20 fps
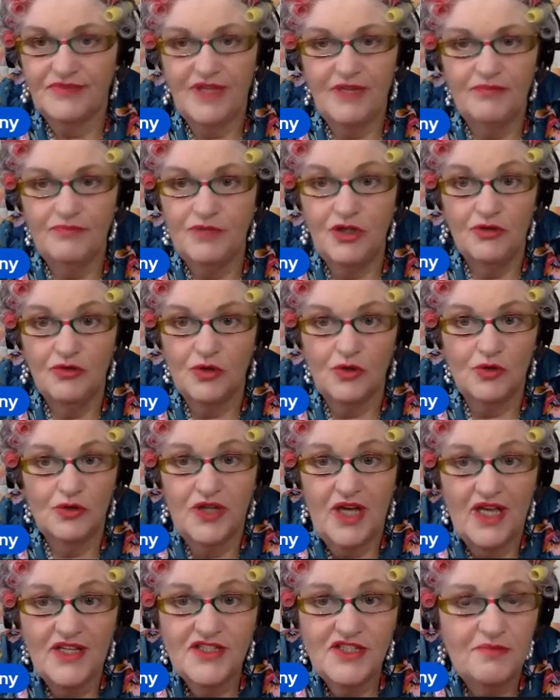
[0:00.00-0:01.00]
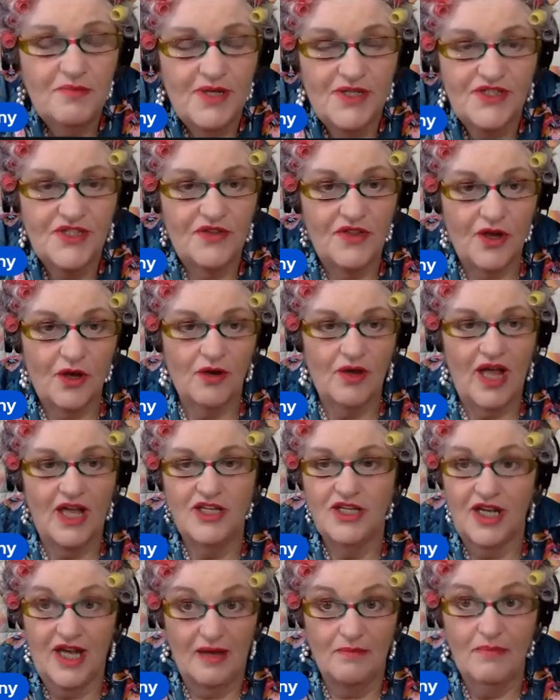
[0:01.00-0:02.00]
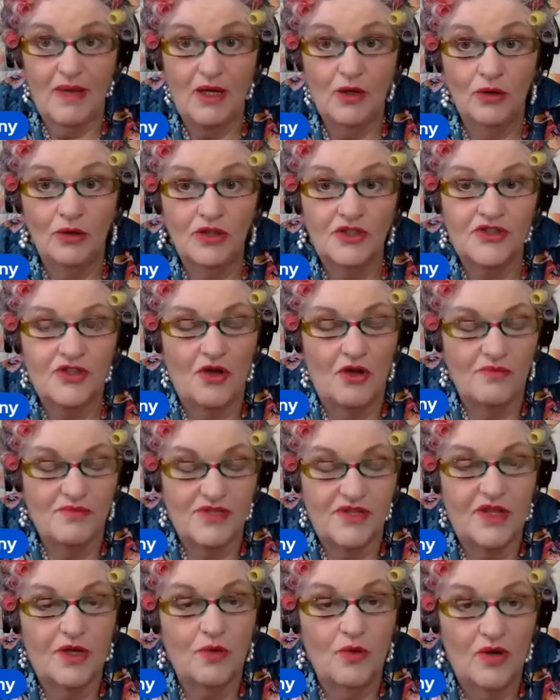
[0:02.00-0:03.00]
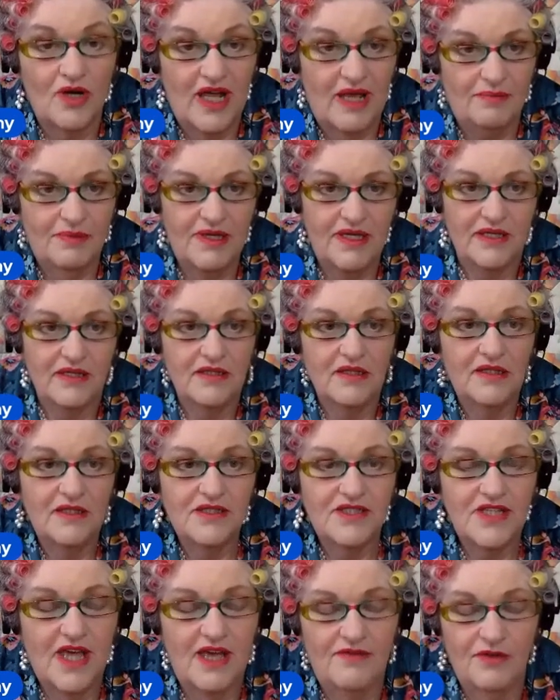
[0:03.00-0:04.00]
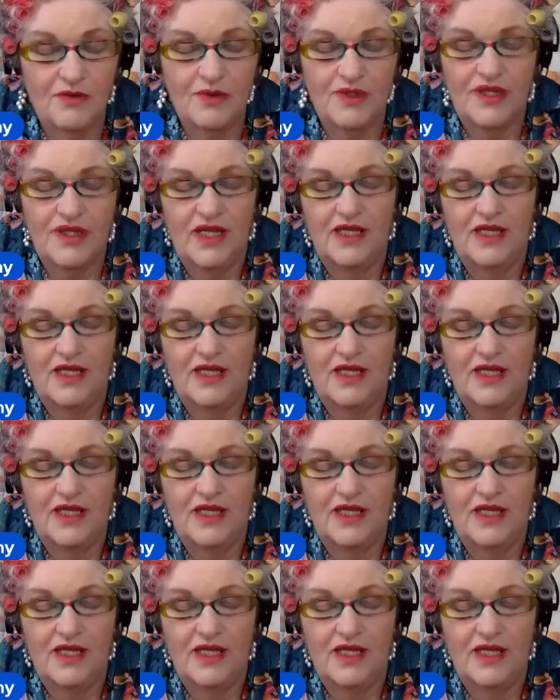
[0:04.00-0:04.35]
you're a good customer, and you come back all the time, so they're quite happy to have you in there.